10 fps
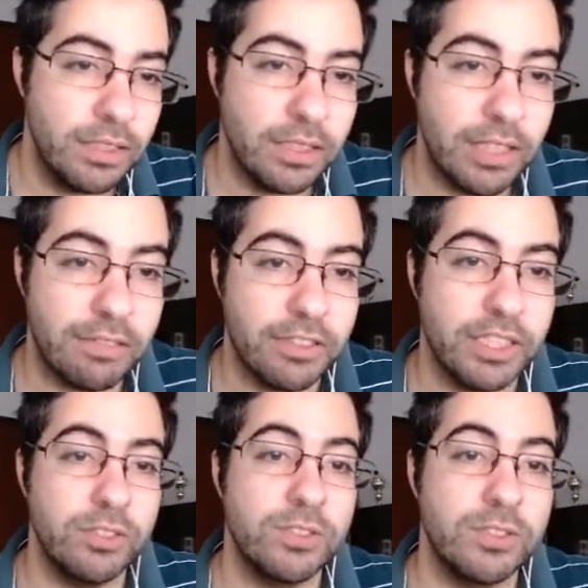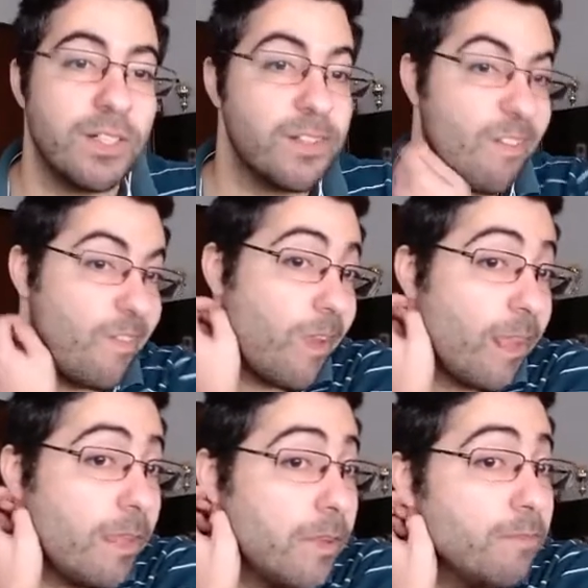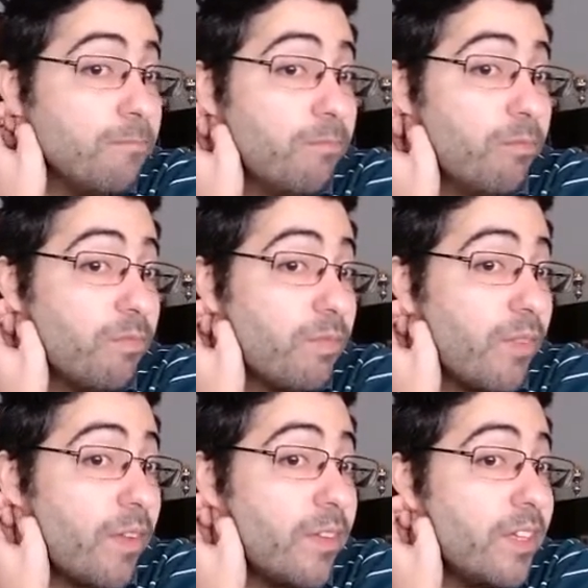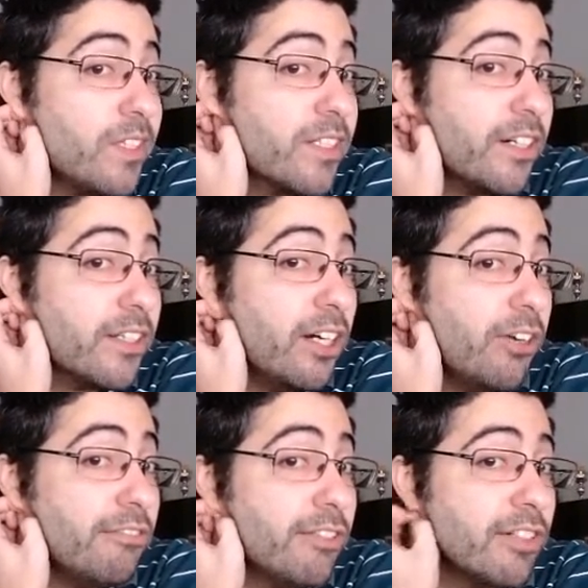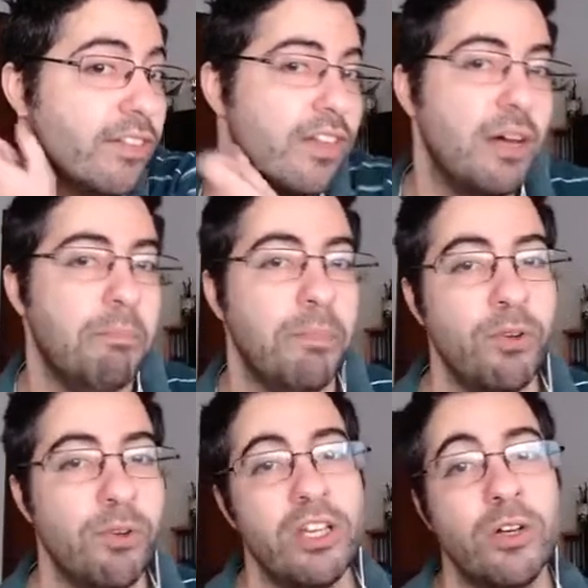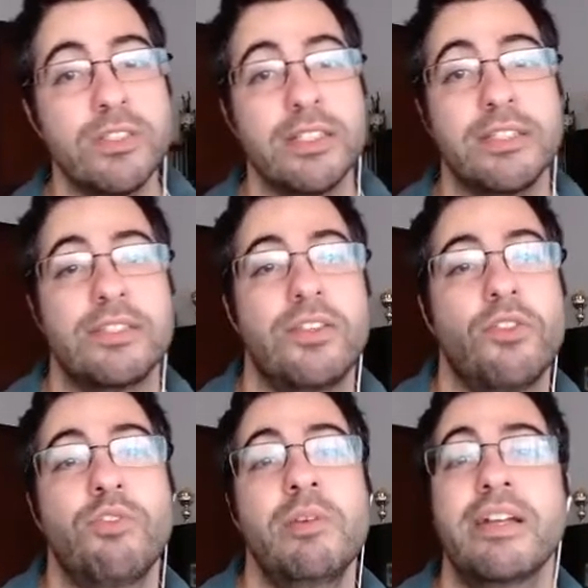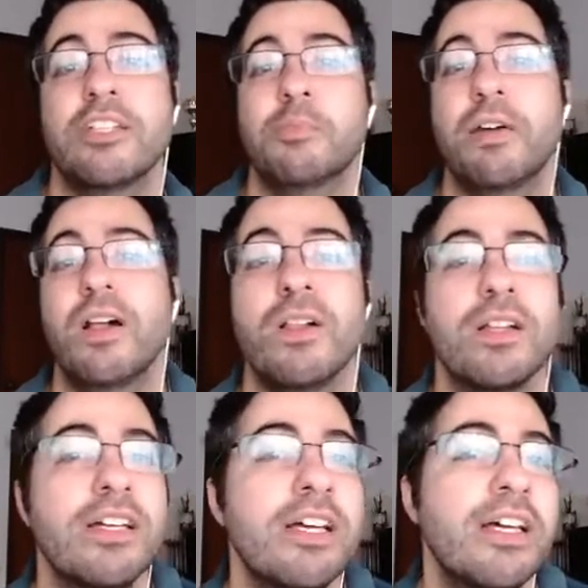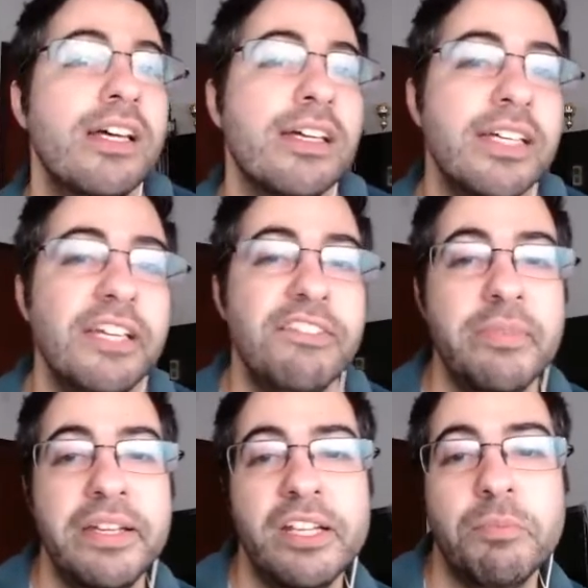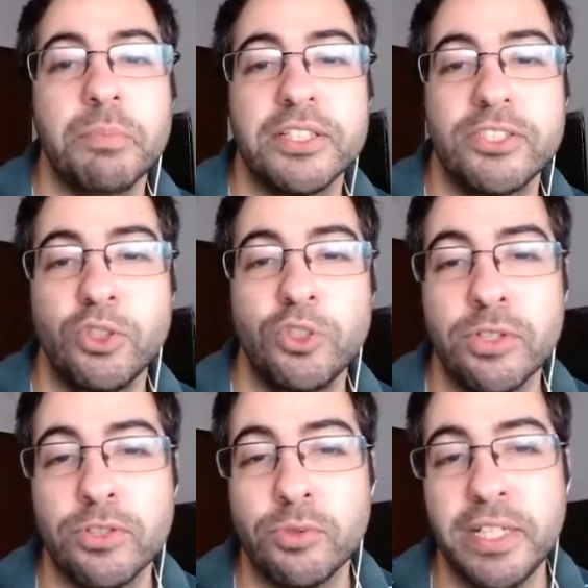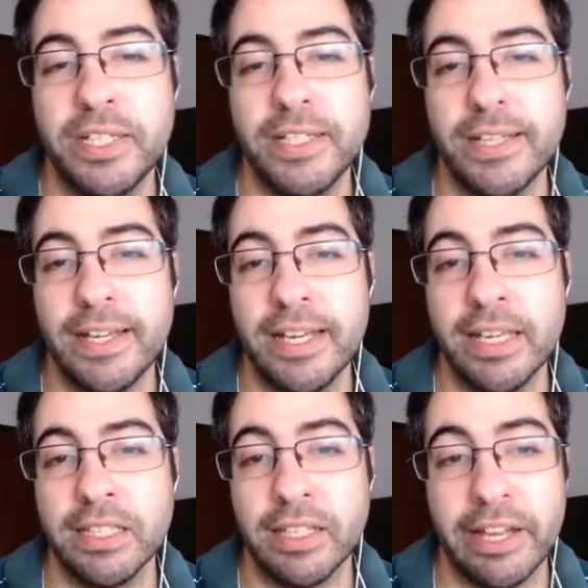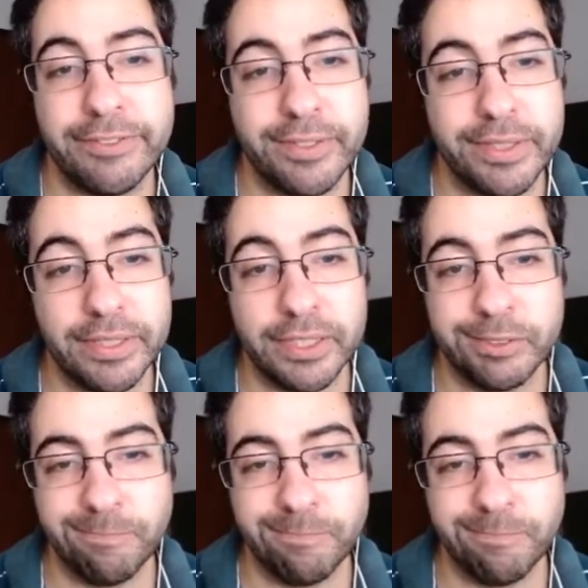Definitely a good card. This card, however, Apotheosis, 3 mana spell, Give a minion +2/+3 and lifesteal.